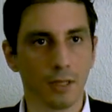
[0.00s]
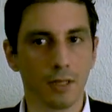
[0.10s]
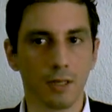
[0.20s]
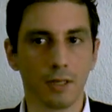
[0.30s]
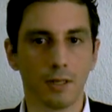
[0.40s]

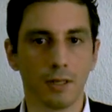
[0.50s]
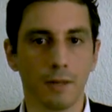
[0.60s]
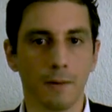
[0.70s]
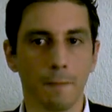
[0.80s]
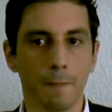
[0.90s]

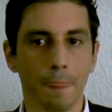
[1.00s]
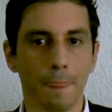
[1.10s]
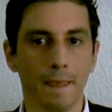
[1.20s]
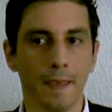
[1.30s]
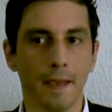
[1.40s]

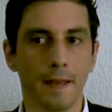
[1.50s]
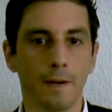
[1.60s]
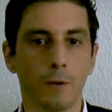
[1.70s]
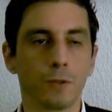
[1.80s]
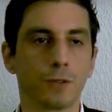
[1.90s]
Um,
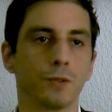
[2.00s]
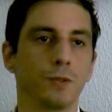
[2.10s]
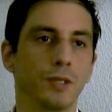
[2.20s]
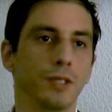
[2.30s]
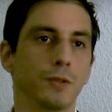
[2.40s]
and also,
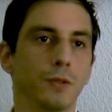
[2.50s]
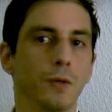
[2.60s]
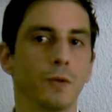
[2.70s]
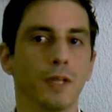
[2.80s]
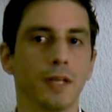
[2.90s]
you need to
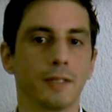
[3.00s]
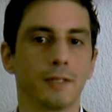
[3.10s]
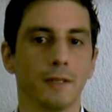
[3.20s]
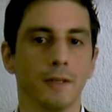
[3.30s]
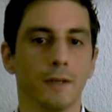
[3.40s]
know
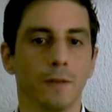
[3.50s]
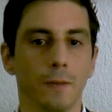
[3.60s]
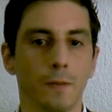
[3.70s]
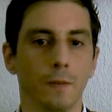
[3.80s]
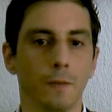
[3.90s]
that
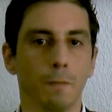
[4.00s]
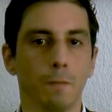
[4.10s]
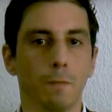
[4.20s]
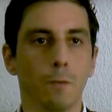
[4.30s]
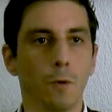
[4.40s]
the
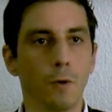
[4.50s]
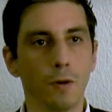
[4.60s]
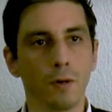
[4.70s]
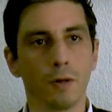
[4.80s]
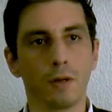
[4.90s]

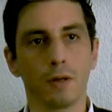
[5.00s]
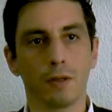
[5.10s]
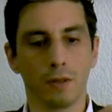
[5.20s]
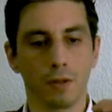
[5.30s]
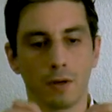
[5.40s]
more
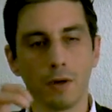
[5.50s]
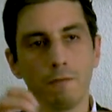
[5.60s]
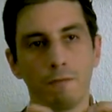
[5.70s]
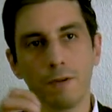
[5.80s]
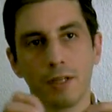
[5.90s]
the
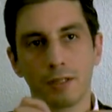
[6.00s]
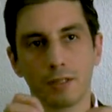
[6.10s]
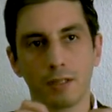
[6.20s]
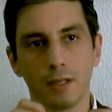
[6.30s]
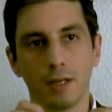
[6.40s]

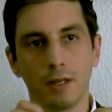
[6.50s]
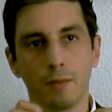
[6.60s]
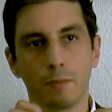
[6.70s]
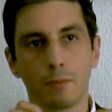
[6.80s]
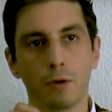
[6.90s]
conflict
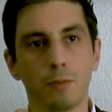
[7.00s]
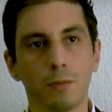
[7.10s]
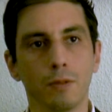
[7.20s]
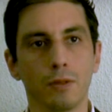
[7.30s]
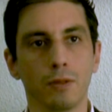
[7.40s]
and
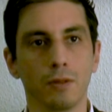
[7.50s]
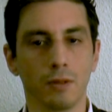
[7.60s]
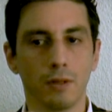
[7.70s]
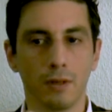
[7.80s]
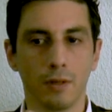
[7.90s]

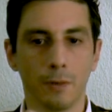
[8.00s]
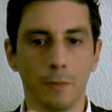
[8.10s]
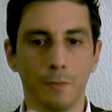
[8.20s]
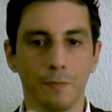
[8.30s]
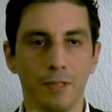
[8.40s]
probable
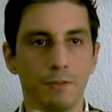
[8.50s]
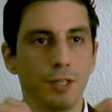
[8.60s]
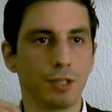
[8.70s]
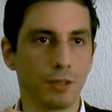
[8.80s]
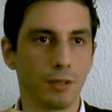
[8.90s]
um,
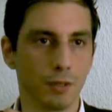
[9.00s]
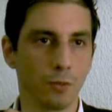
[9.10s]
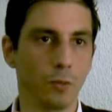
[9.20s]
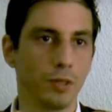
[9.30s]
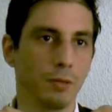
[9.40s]
division
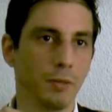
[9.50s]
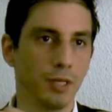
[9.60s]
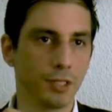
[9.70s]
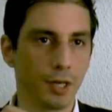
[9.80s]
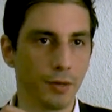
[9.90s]
with the
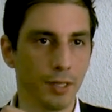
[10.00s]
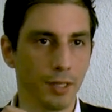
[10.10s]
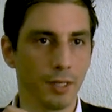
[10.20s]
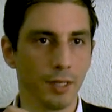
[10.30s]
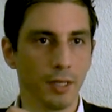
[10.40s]

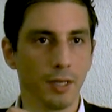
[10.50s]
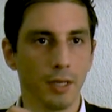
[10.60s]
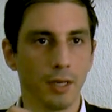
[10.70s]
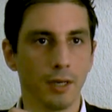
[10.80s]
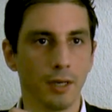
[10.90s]
military
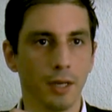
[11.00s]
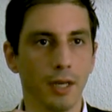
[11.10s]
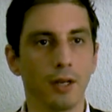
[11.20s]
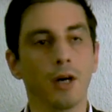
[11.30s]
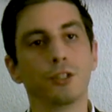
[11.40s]
uh,
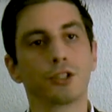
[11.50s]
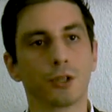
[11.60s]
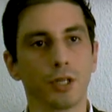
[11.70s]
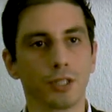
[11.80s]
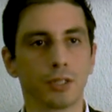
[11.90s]
and
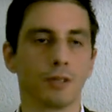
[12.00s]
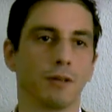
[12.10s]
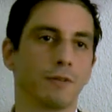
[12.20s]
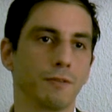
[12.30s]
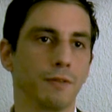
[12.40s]
untrust
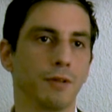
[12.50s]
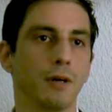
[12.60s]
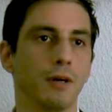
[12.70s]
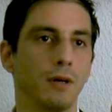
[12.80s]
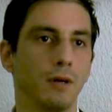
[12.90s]
of
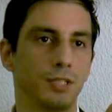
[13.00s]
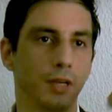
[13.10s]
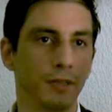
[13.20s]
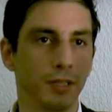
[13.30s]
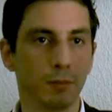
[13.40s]
the
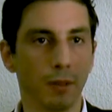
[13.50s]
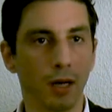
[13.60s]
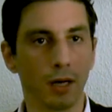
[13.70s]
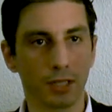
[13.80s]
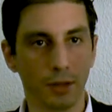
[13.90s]

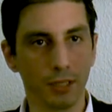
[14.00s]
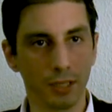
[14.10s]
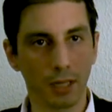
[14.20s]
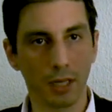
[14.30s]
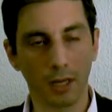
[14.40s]
Chavisma,
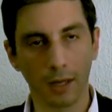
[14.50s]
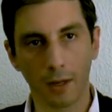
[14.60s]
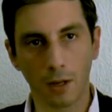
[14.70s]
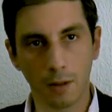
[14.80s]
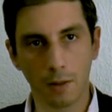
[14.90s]

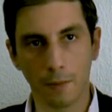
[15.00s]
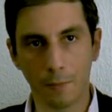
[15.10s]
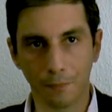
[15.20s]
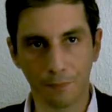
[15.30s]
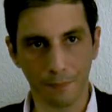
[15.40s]
Chavista
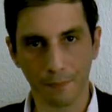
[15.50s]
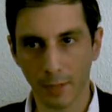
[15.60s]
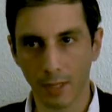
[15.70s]
um,